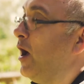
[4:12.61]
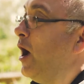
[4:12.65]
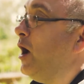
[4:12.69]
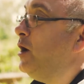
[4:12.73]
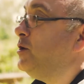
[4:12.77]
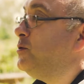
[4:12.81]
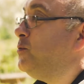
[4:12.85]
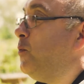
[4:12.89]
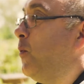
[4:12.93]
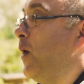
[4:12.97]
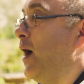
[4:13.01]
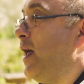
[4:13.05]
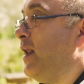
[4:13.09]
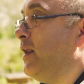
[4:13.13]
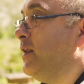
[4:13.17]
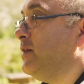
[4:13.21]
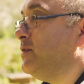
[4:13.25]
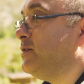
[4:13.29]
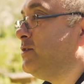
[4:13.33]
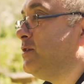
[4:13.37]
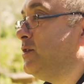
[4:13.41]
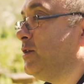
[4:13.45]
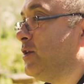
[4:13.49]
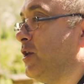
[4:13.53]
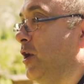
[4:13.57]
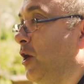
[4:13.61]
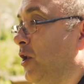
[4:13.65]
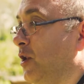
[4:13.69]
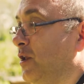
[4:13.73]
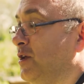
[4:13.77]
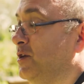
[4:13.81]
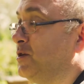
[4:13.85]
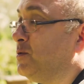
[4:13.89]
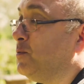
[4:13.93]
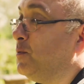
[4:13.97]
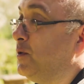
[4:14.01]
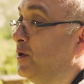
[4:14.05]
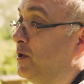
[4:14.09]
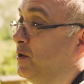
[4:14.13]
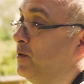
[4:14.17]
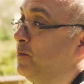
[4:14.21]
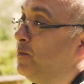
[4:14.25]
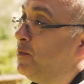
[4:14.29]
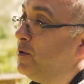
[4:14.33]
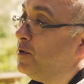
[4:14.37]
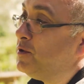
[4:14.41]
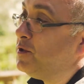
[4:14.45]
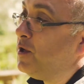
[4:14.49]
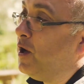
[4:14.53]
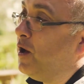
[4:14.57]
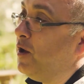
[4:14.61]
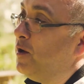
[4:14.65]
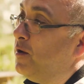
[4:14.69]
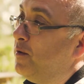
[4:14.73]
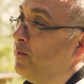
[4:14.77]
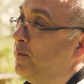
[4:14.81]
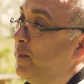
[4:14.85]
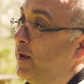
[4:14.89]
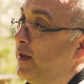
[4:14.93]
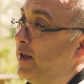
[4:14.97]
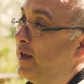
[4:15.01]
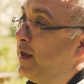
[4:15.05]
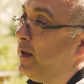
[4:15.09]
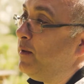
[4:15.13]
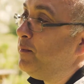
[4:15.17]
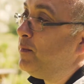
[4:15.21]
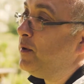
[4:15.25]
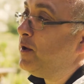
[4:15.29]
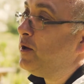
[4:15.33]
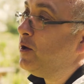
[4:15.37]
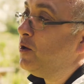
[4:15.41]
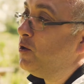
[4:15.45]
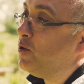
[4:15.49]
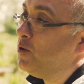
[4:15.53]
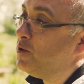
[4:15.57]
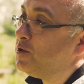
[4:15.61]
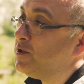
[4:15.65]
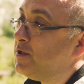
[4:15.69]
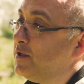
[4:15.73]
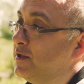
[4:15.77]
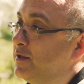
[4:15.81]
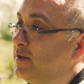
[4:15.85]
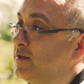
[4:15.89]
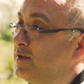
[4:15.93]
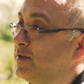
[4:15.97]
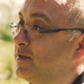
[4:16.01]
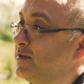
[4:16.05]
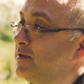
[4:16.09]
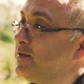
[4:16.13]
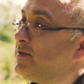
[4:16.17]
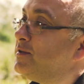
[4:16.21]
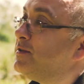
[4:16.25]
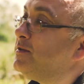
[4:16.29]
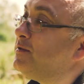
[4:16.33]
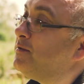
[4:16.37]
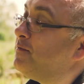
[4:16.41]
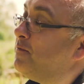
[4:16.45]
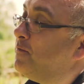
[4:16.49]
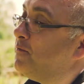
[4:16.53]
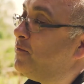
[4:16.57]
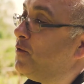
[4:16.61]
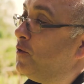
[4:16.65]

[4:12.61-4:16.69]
As well as the college, we do put on beekeeping courses